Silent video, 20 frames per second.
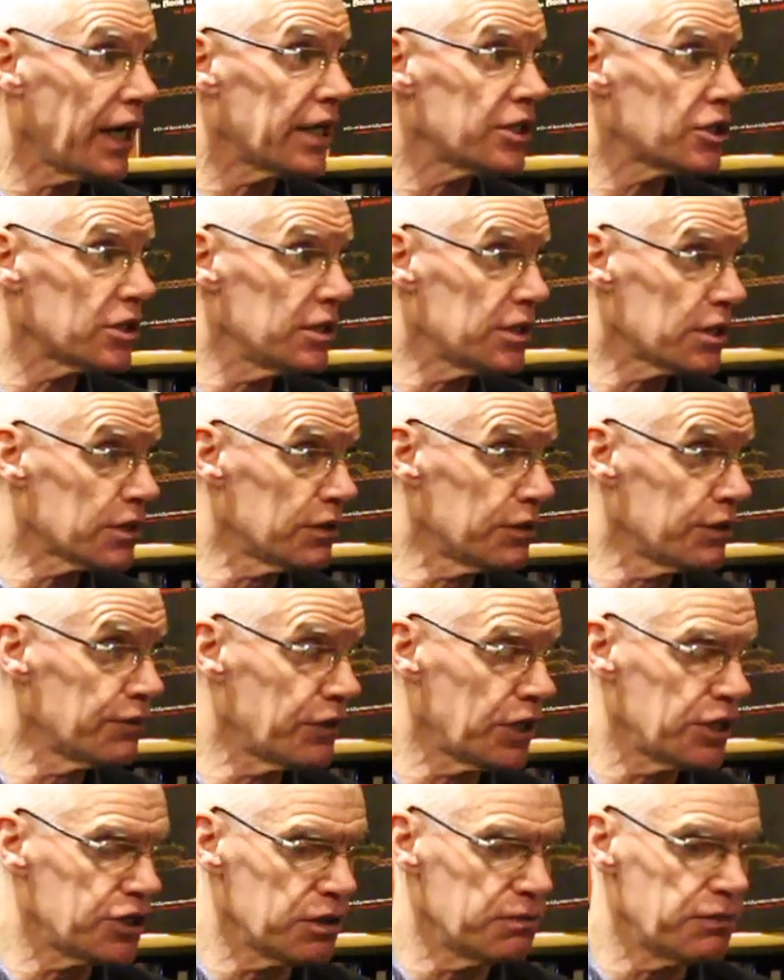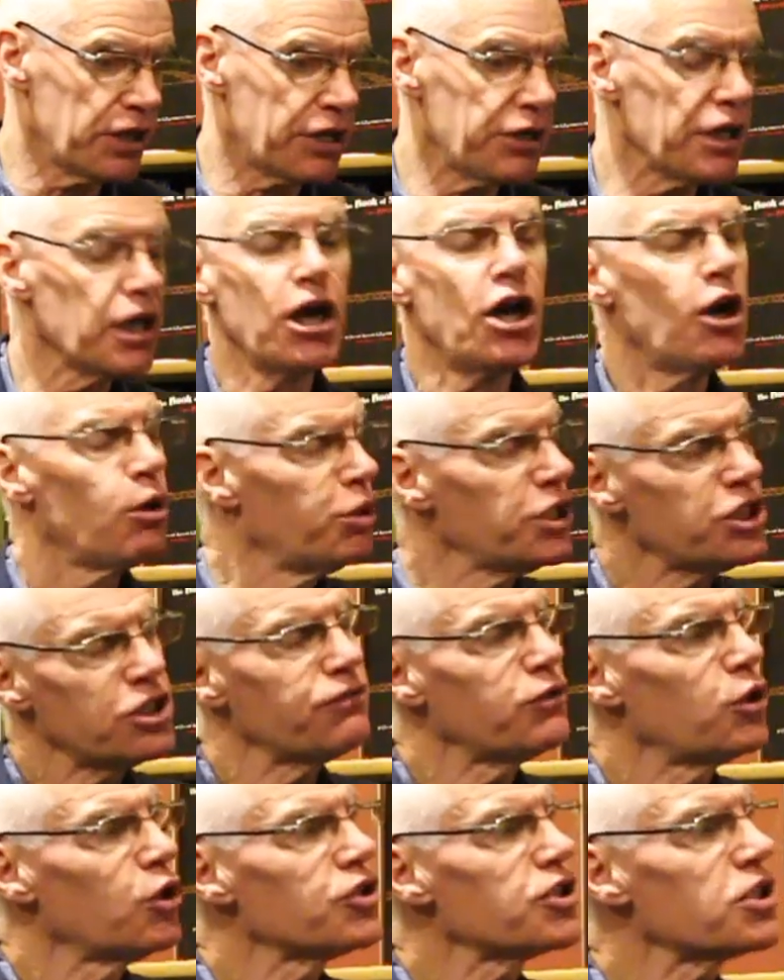actually saw the Virgin Mary, which
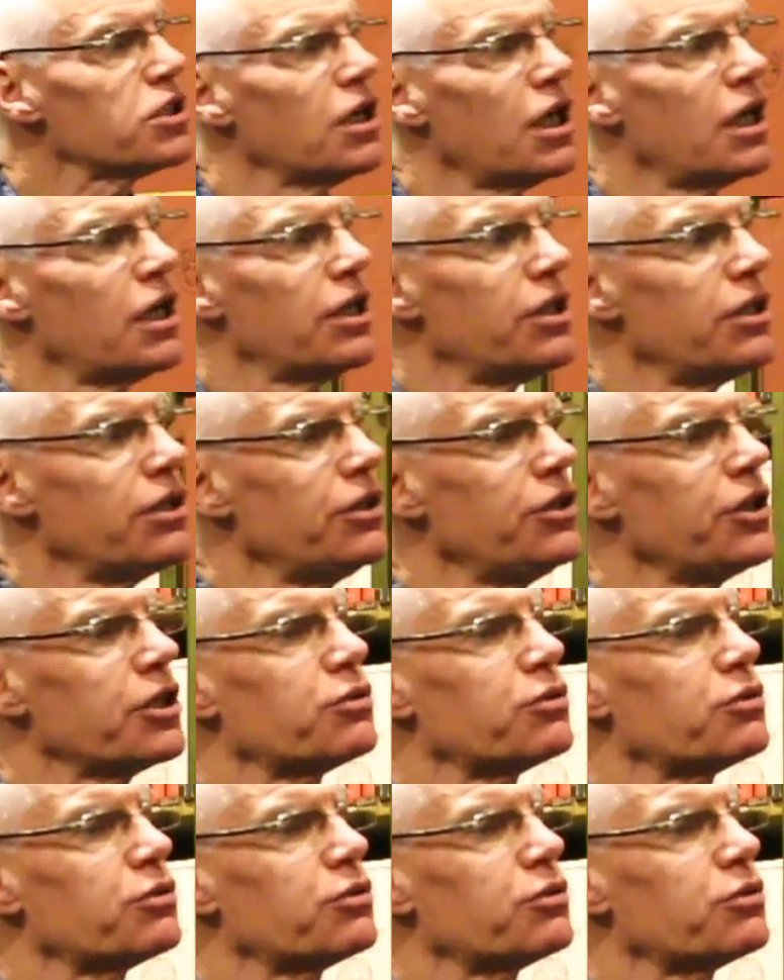of course the